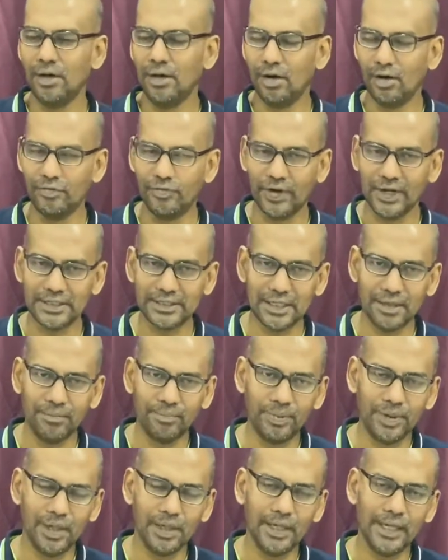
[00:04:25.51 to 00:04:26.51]
or for
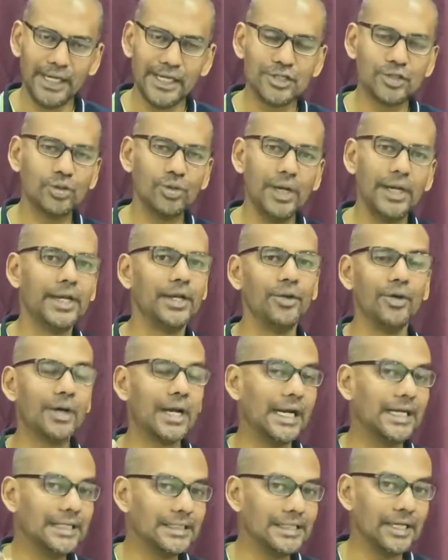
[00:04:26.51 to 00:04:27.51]
example insulin, you
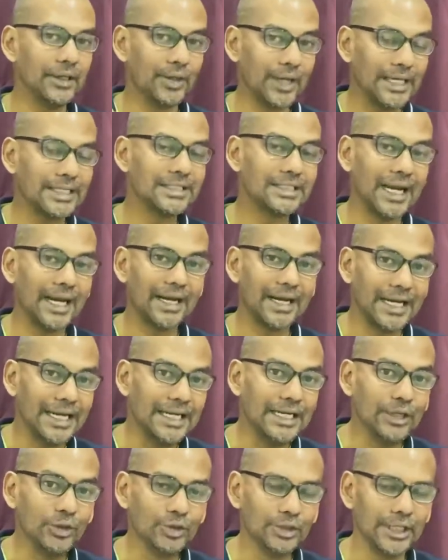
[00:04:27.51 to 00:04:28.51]
can start
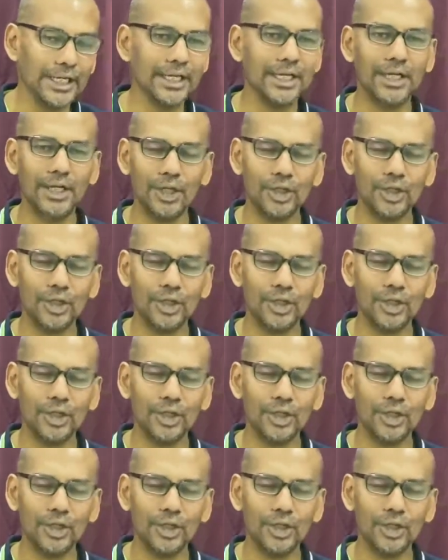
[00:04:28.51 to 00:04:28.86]
reducing.